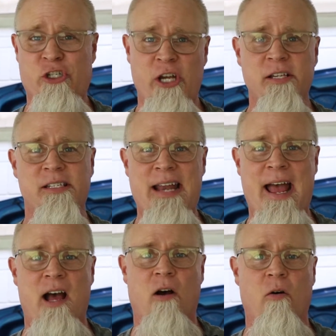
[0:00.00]
just
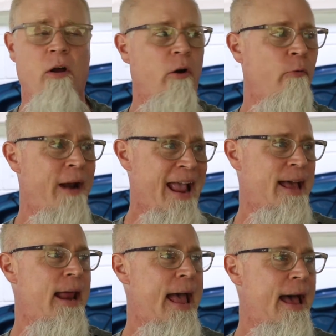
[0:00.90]
now
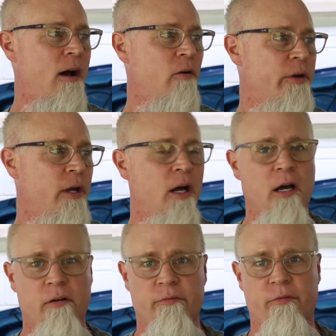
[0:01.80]
ran out
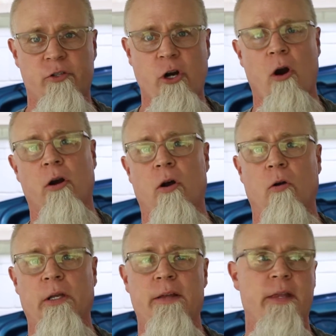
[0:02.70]
of
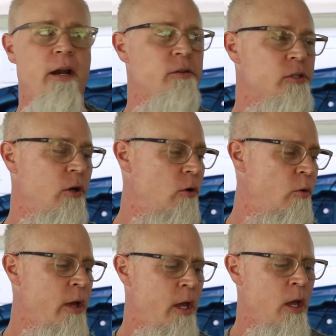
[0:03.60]
charcoal in there. So
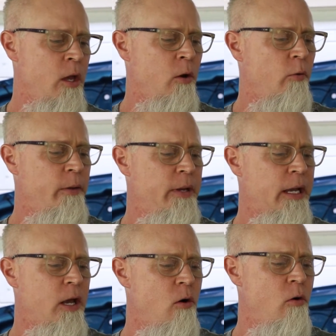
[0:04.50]
we've
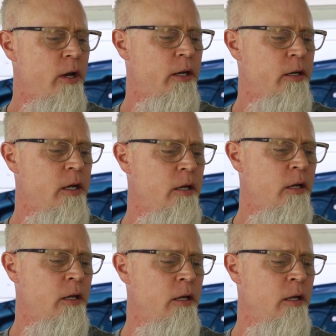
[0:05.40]
been going,
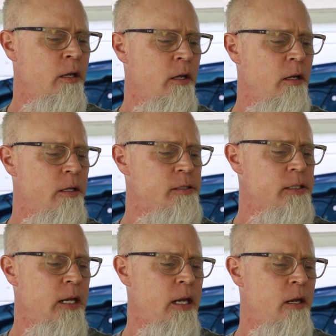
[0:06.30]
let's
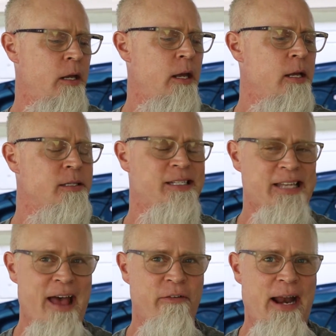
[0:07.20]
see,
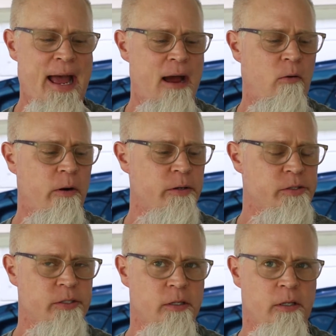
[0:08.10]
seven
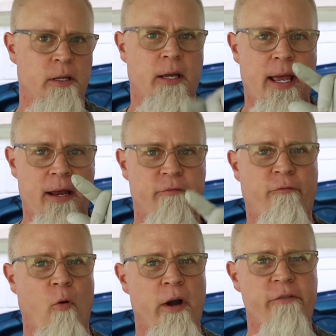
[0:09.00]
hours and
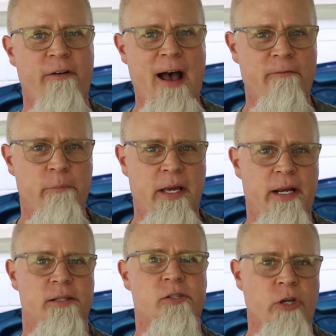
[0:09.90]
forty-five
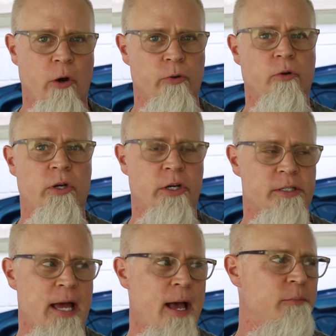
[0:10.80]
minutes total cook
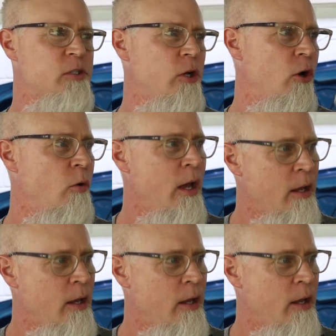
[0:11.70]
time. So